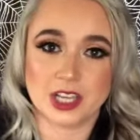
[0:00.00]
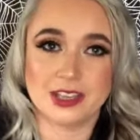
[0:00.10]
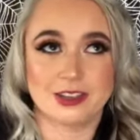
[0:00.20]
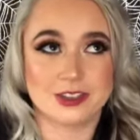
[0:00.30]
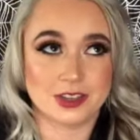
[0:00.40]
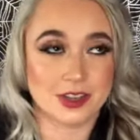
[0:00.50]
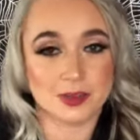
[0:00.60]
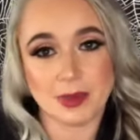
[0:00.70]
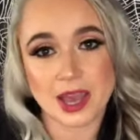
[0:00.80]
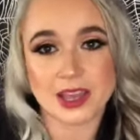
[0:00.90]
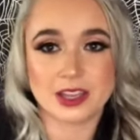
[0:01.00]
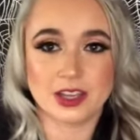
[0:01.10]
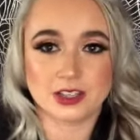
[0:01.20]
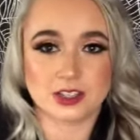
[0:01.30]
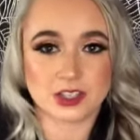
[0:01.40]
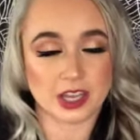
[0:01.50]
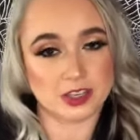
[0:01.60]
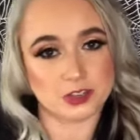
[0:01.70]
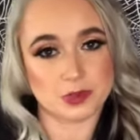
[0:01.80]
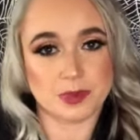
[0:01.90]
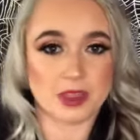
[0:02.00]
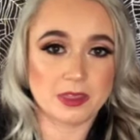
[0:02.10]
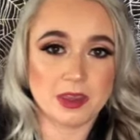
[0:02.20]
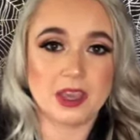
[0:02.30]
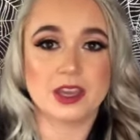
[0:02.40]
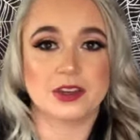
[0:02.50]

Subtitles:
I like to stay in the back and just kind of do my thing.